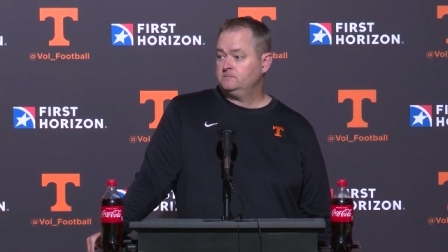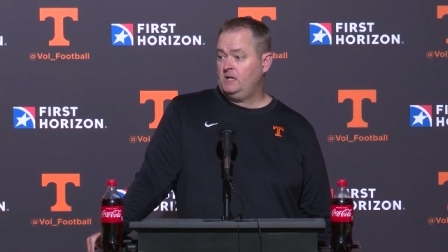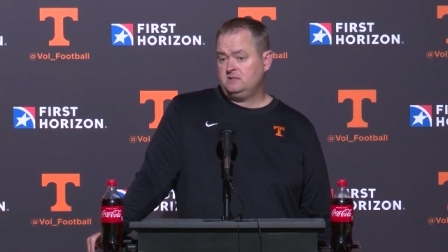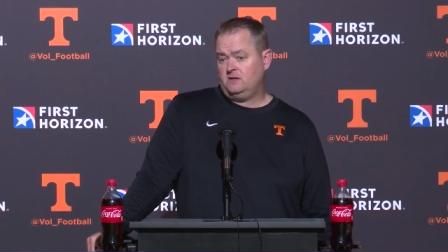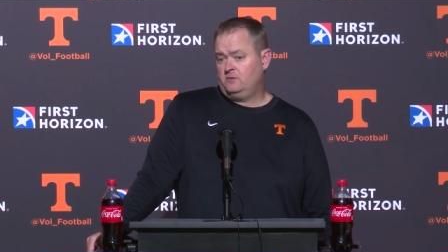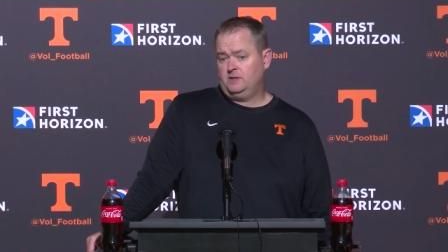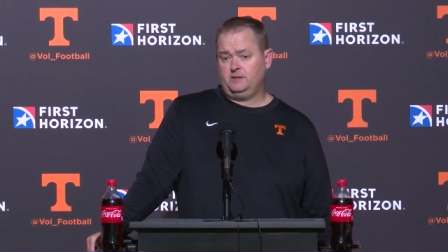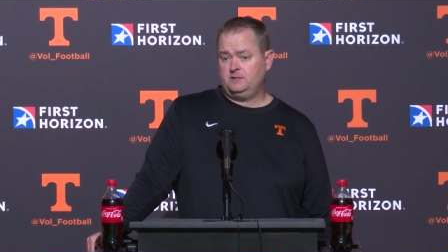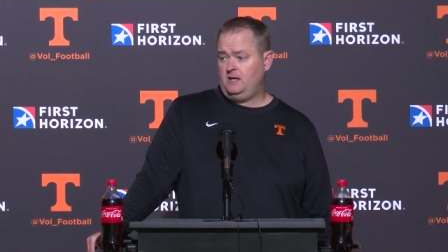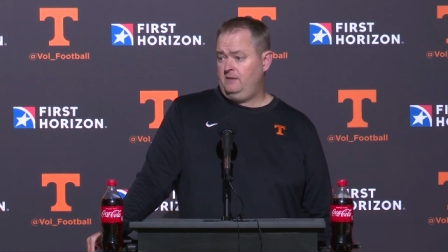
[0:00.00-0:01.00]
He's done a really
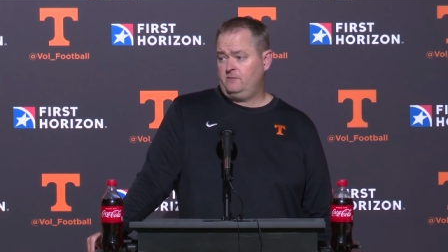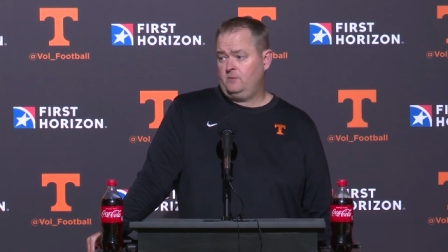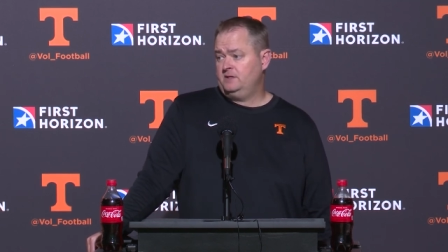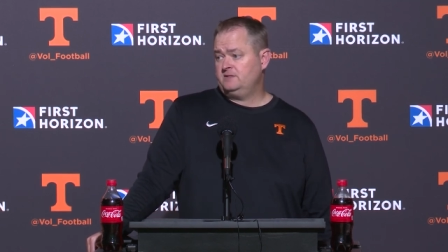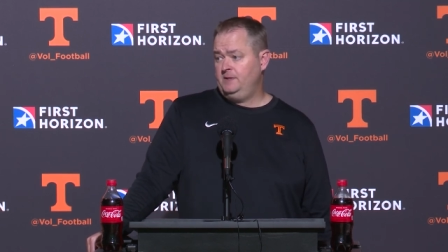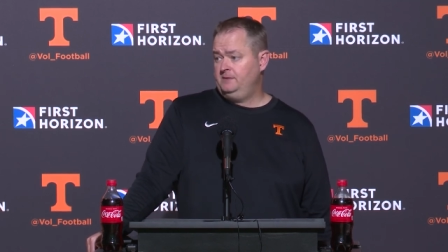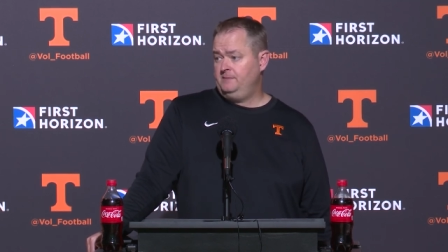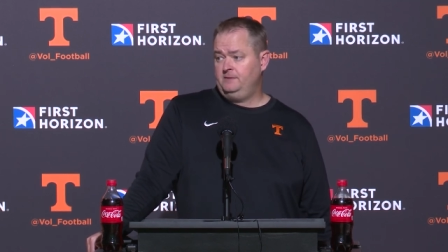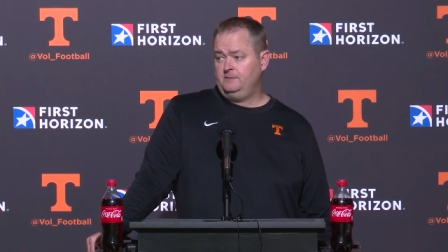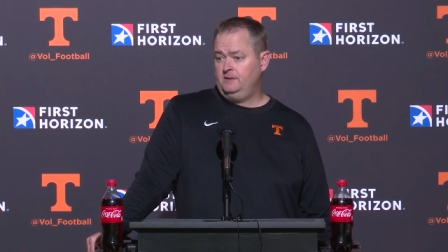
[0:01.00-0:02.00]
good job everywhere he's been,
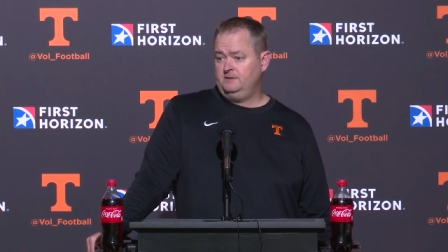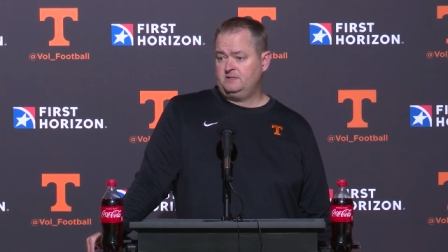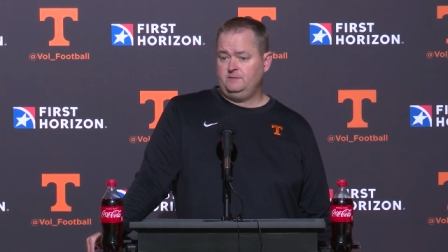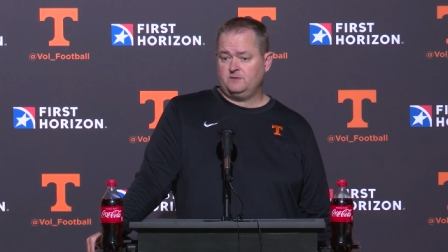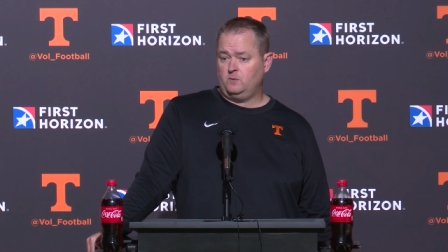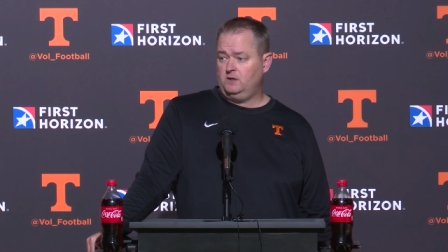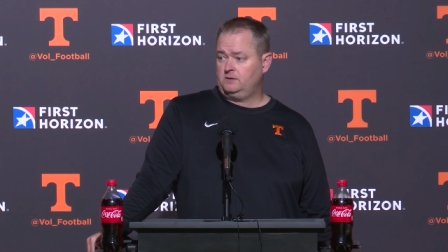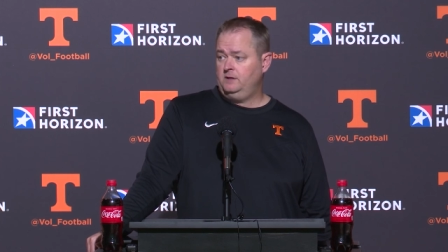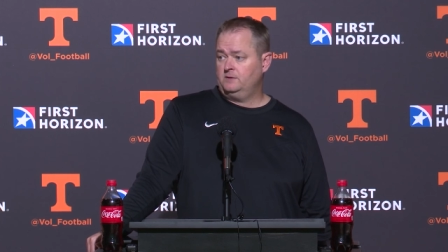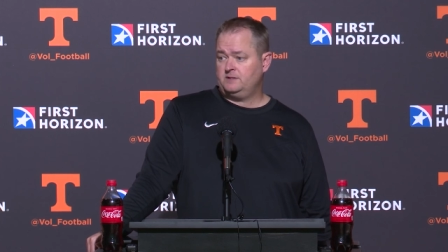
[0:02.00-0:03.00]
man. His teams are well
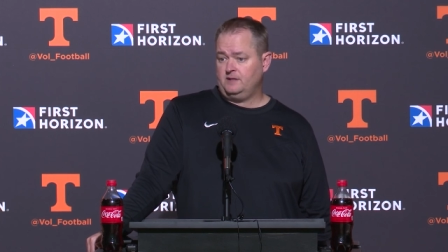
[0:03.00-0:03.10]
coached.